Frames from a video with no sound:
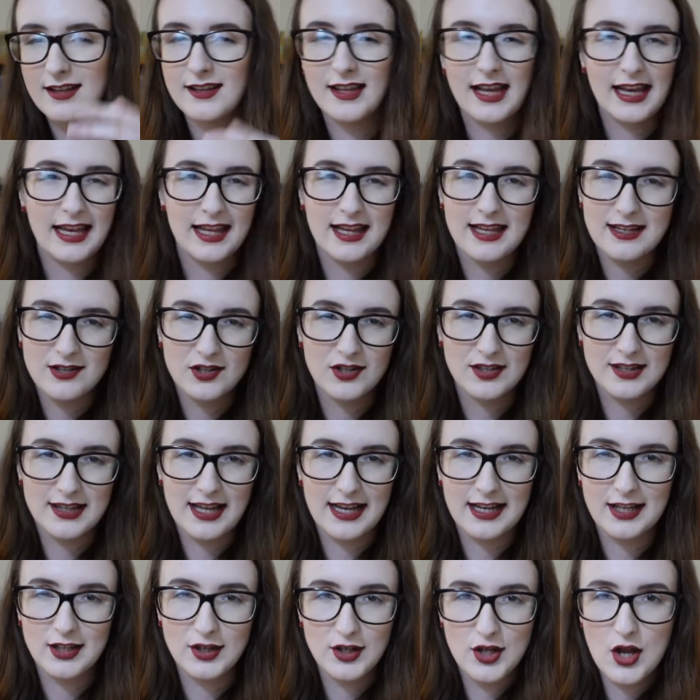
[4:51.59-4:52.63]
like it's just
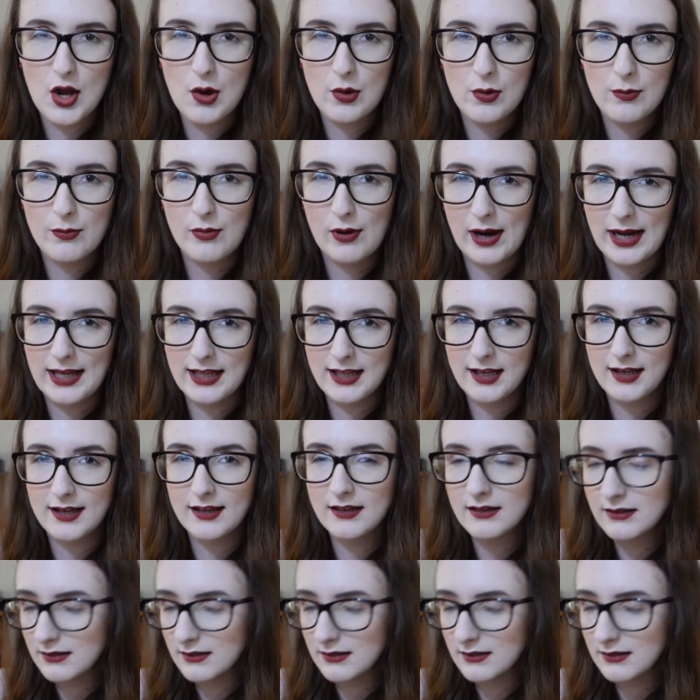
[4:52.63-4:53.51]
like a no-brainer.